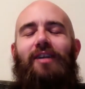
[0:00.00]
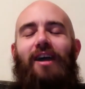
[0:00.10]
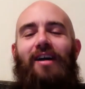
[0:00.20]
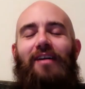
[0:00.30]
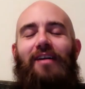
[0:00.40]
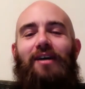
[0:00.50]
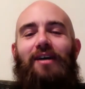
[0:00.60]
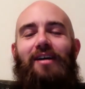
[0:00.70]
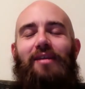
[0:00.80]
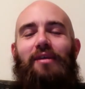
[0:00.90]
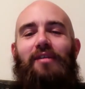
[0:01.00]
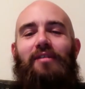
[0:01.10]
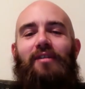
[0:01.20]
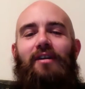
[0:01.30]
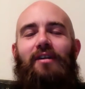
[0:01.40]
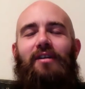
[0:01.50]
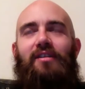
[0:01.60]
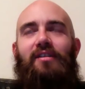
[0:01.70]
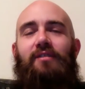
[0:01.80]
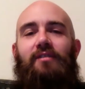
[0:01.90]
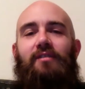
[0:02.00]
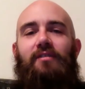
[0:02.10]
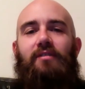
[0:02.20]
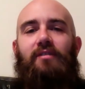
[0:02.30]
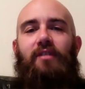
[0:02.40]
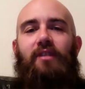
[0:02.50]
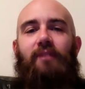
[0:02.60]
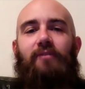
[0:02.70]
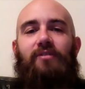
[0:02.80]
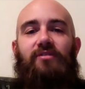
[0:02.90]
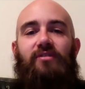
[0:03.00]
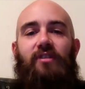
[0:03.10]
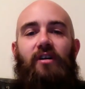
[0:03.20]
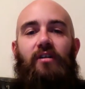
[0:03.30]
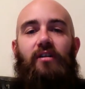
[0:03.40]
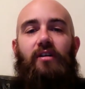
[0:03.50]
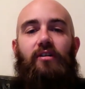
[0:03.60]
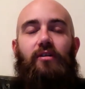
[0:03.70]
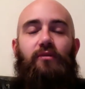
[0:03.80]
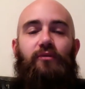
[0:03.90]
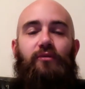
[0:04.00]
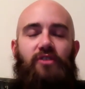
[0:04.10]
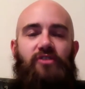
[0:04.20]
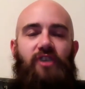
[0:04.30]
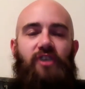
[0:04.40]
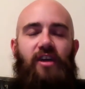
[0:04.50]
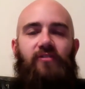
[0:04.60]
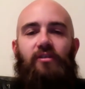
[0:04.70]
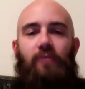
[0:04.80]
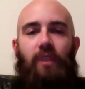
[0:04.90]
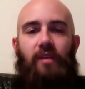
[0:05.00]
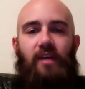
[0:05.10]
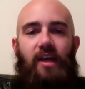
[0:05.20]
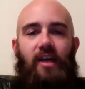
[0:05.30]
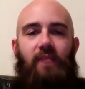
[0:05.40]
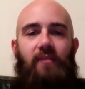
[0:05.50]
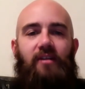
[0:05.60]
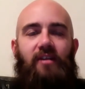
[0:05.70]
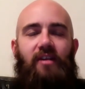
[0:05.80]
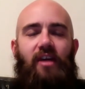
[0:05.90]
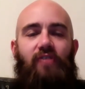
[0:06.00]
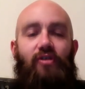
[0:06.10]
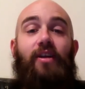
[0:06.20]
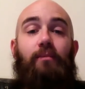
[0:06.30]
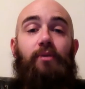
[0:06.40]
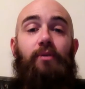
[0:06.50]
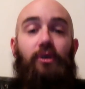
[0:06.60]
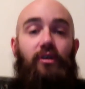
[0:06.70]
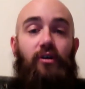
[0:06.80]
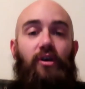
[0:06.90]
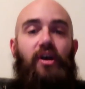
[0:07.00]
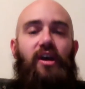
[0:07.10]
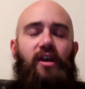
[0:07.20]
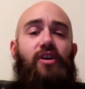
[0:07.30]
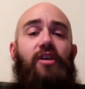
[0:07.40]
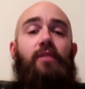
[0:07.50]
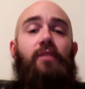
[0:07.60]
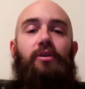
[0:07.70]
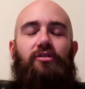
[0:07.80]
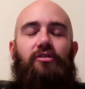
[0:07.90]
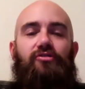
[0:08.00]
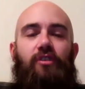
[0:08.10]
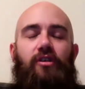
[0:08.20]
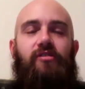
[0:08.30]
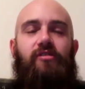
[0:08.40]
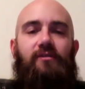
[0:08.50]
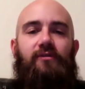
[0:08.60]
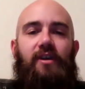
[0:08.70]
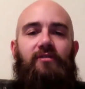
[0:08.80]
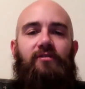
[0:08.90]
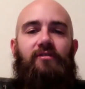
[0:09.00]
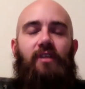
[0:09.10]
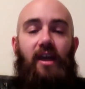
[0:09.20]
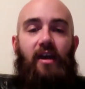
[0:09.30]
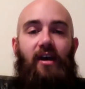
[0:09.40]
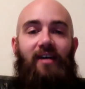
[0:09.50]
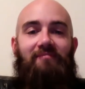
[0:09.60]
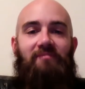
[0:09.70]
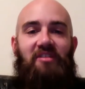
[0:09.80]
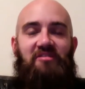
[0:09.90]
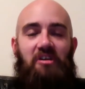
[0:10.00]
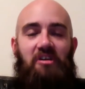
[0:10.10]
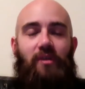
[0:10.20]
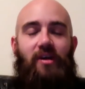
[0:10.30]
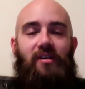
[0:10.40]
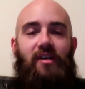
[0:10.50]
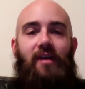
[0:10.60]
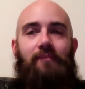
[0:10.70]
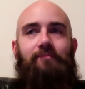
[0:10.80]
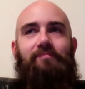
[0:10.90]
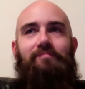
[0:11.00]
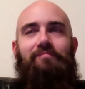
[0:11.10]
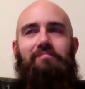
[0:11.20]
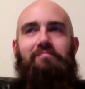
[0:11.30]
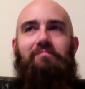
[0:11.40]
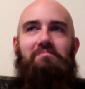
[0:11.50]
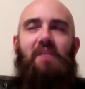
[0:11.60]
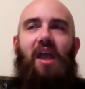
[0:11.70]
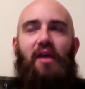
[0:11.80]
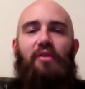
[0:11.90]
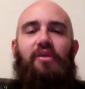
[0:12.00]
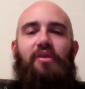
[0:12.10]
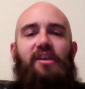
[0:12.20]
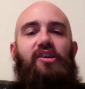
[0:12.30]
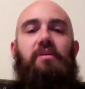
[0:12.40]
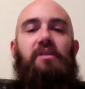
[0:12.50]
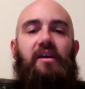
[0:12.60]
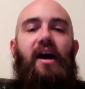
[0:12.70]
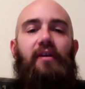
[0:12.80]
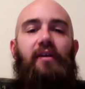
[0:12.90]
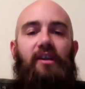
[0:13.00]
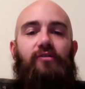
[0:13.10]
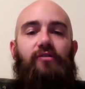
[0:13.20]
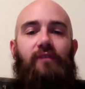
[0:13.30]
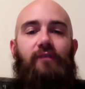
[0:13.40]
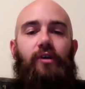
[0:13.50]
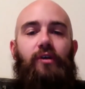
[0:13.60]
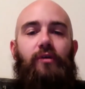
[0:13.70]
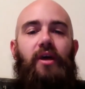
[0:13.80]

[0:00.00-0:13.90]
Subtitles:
I think given their emphasis on with Fred Jackson and the run game and kind of trying to build if you're trying to build a strong defense and a solid run game, I think he could be the guy that could do that for you.